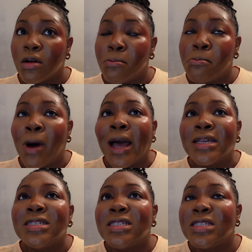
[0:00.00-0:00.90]
my
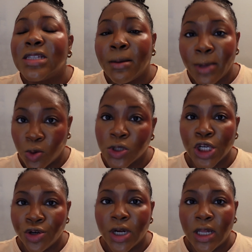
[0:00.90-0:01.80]
stomach was
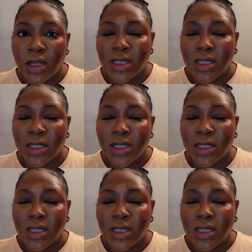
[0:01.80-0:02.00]
hurting.